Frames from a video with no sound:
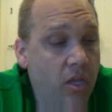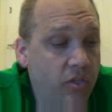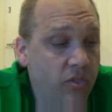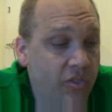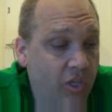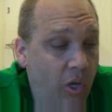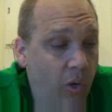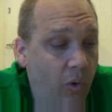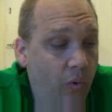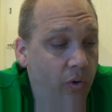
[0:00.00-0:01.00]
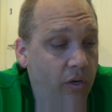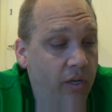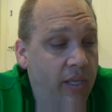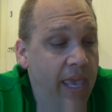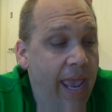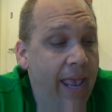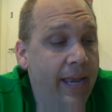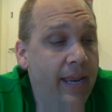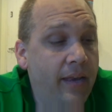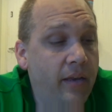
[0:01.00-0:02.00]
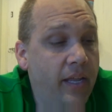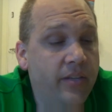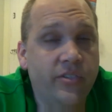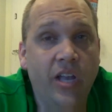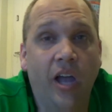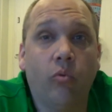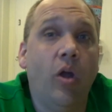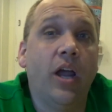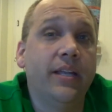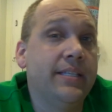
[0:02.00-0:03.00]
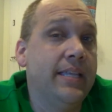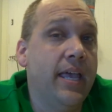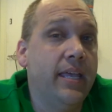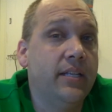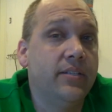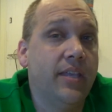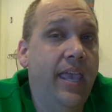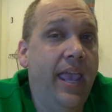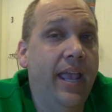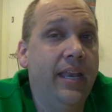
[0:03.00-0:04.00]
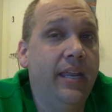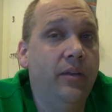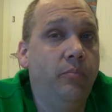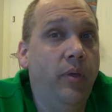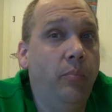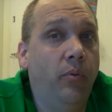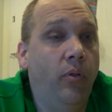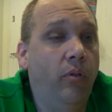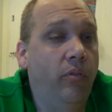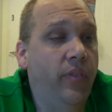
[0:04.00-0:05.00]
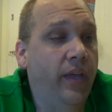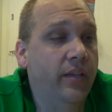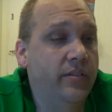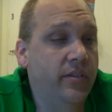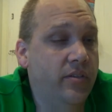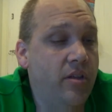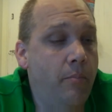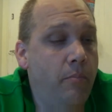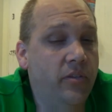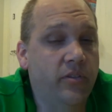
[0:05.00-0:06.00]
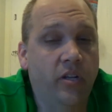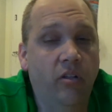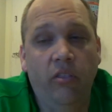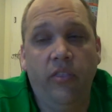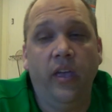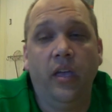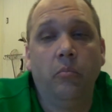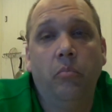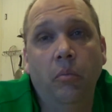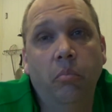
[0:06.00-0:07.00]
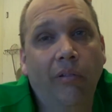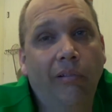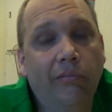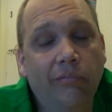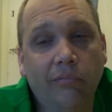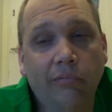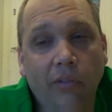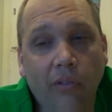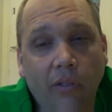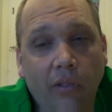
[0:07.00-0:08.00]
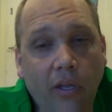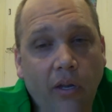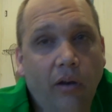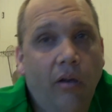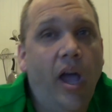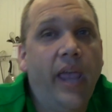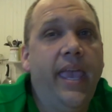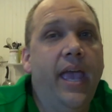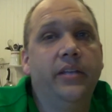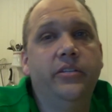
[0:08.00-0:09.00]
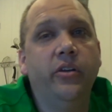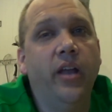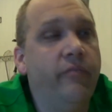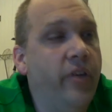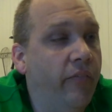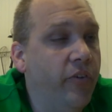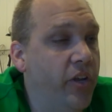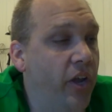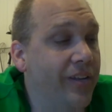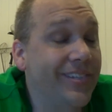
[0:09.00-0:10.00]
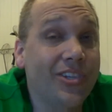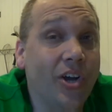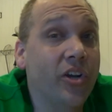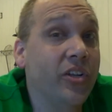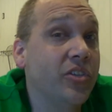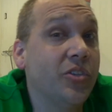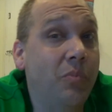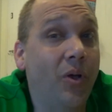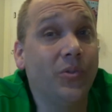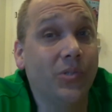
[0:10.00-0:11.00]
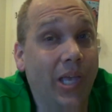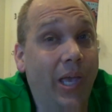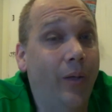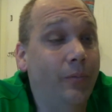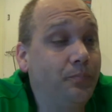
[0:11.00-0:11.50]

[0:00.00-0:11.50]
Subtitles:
So, canning is not rocket science. Canning, people think it's some mystical thing. People, I can't do it, I've never done it. Start on a small scale.